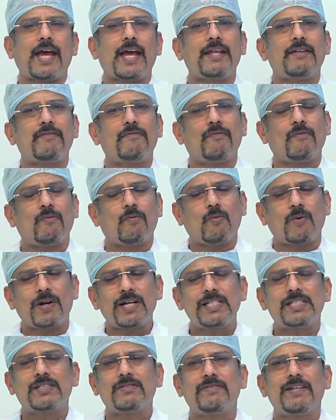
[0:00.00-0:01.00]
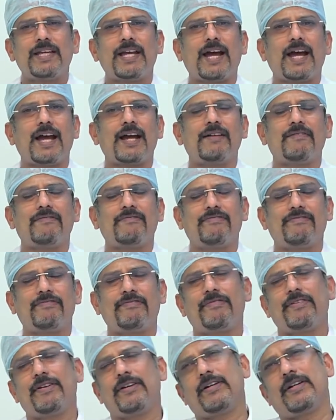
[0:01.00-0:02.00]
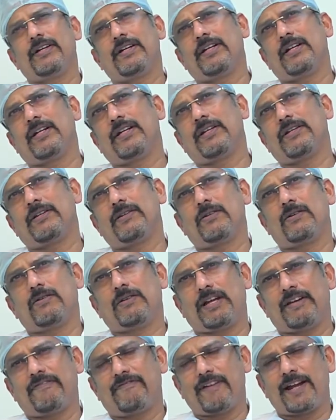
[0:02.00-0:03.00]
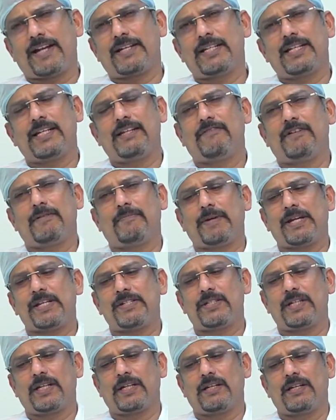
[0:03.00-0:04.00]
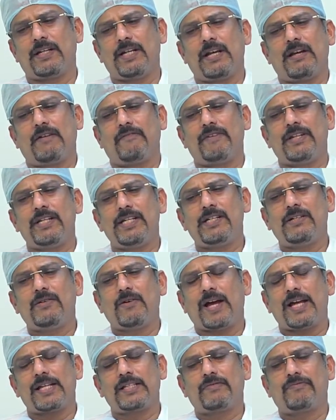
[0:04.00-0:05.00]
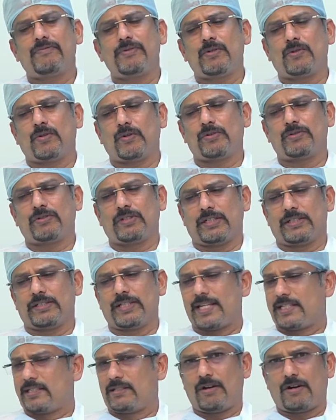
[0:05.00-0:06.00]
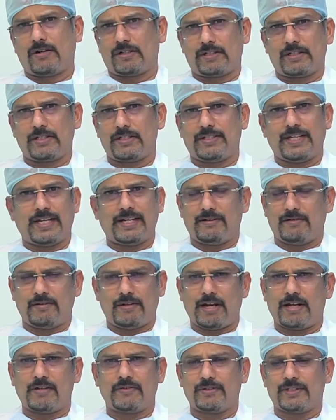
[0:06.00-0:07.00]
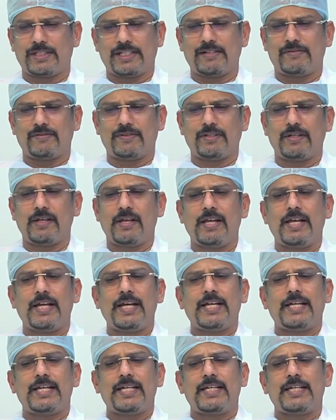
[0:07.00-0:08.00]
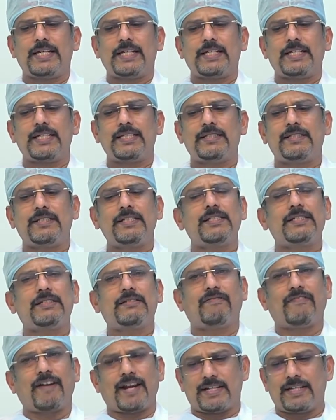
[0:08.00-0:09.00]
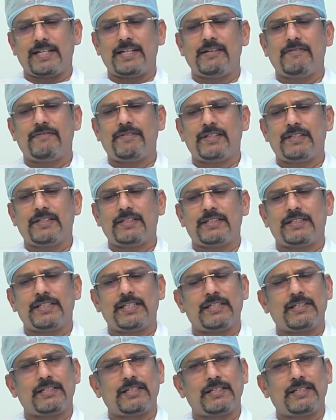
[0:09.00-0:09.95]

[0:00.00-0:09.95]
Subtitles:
And once we have a fatty liver patient, we need to ask few questions as doctors and ourselves. Is this fatty liver